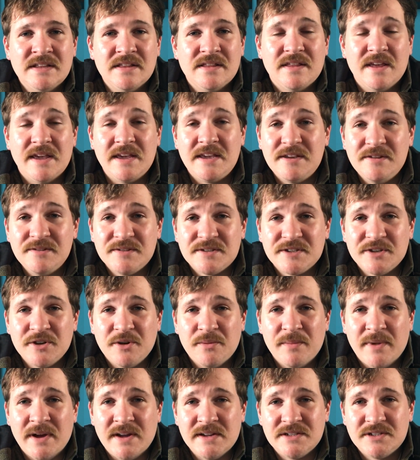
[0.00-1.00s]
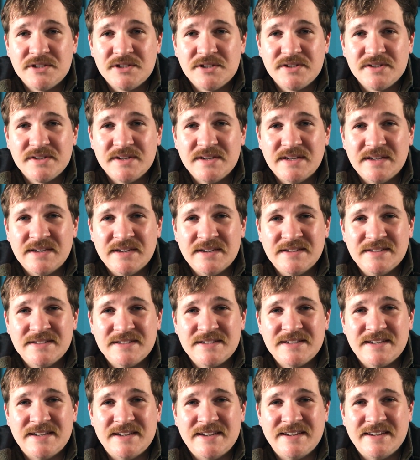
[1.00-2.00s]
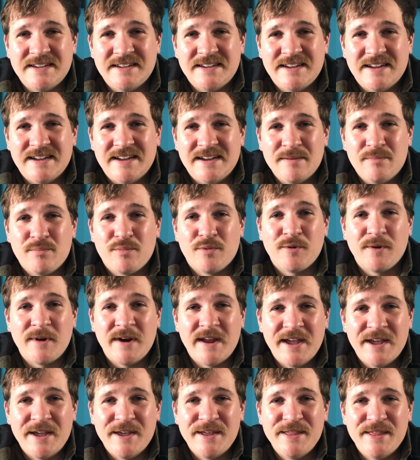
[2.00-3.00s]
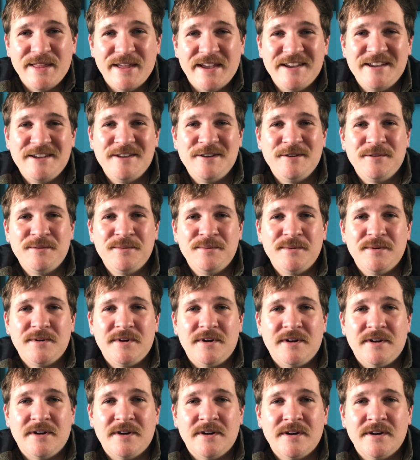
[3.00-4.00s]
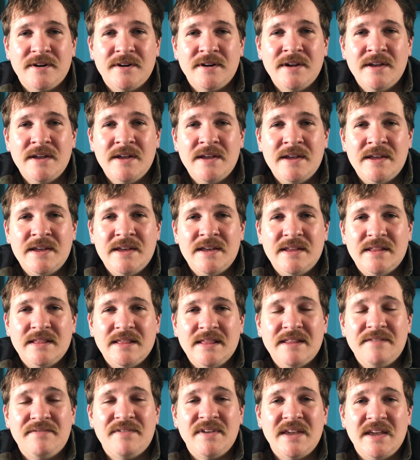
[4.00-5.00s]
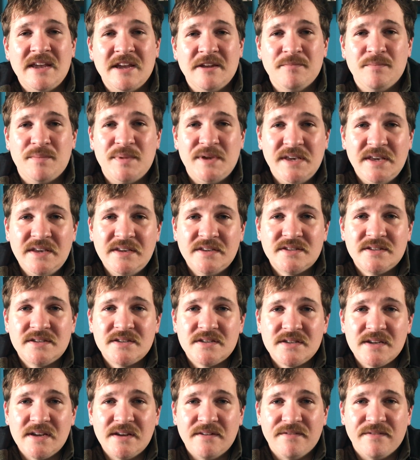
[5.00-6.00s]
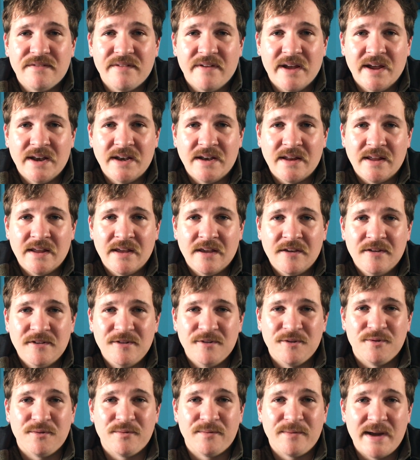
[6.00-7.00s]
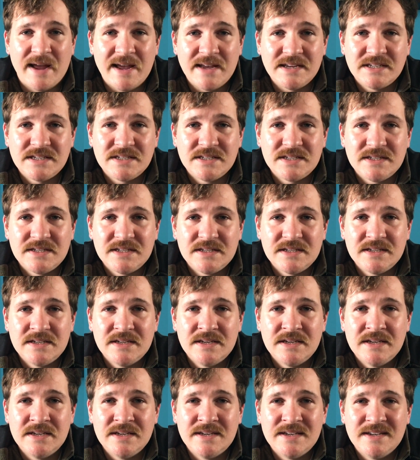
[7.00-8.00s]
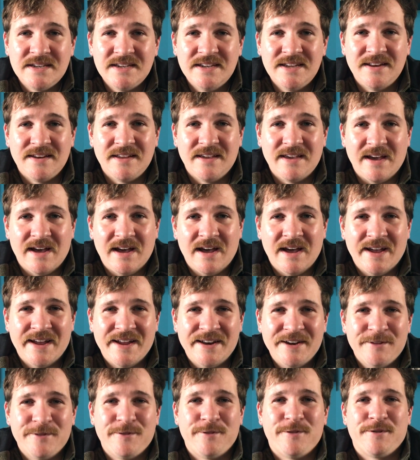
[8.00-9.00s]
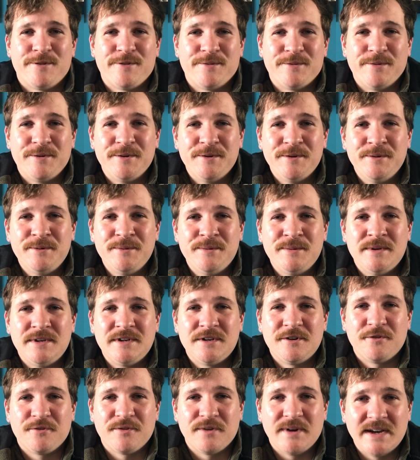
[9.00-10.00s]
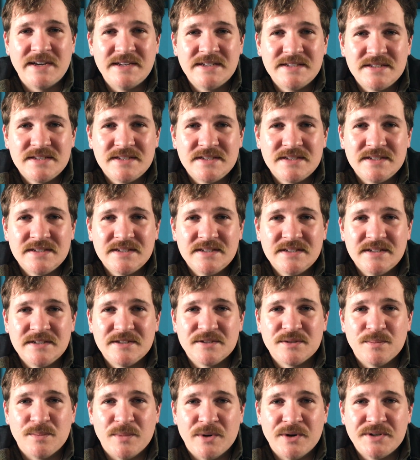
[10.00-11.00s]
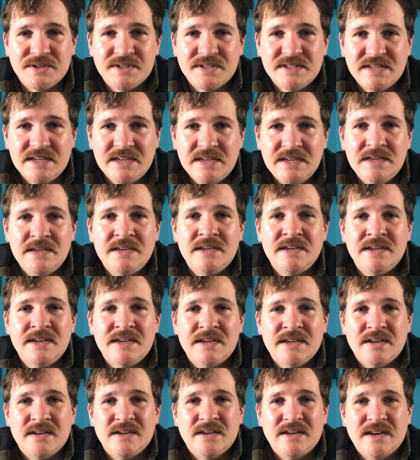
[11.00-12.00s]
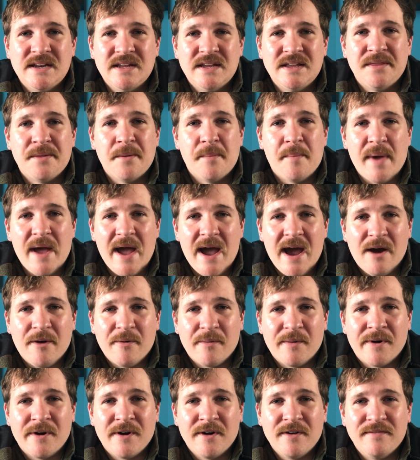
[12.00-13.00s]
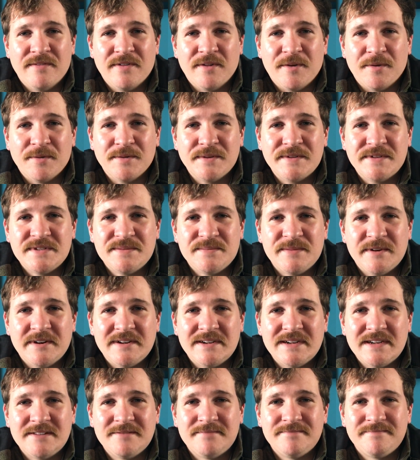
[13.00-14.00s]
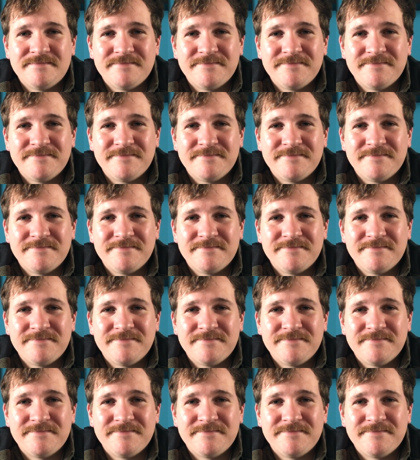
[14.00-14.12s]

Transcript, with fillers: Thank you so much, and uh, I pray that you are living in peace and finding your rest in God through Christ in his mercy and in the power of the Holy Spirit.